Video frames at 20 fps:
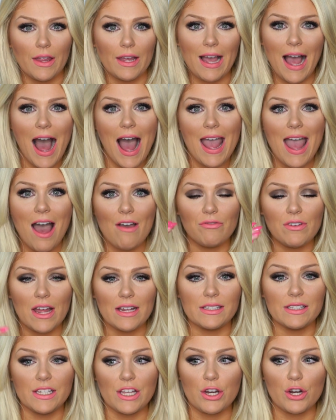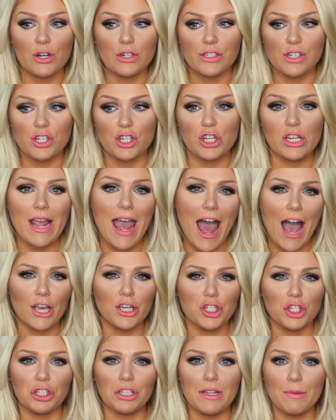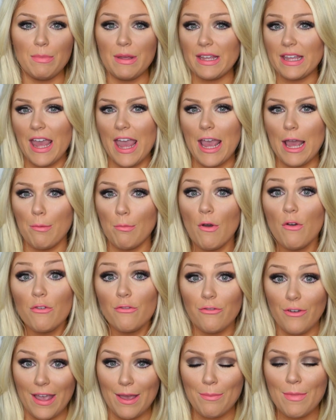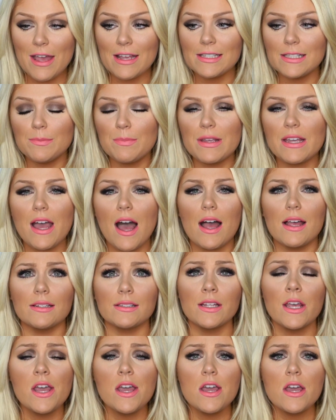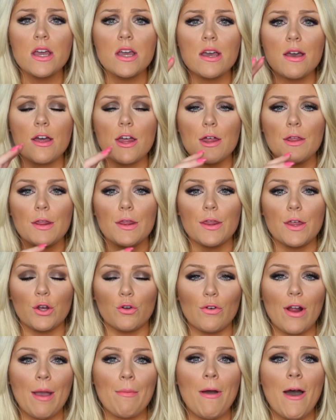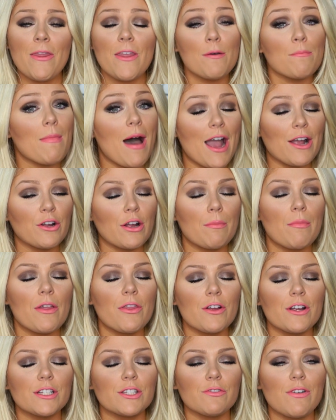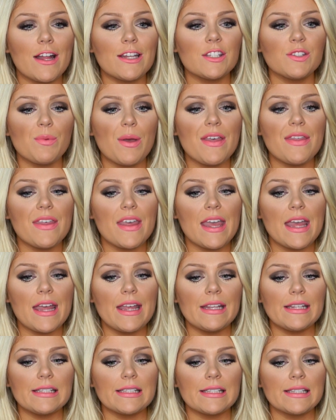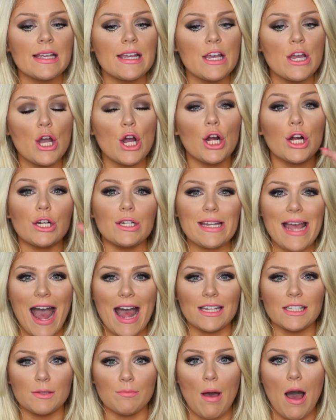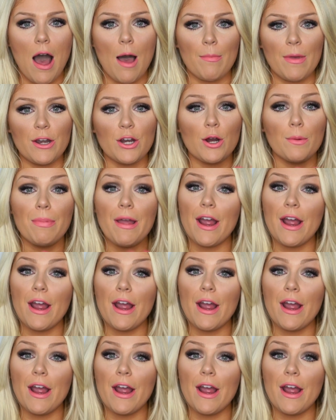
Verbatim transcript: Like I have not seen her since she actually became famous, because the grandma that my grandmother is friends with is her dad's mom, and her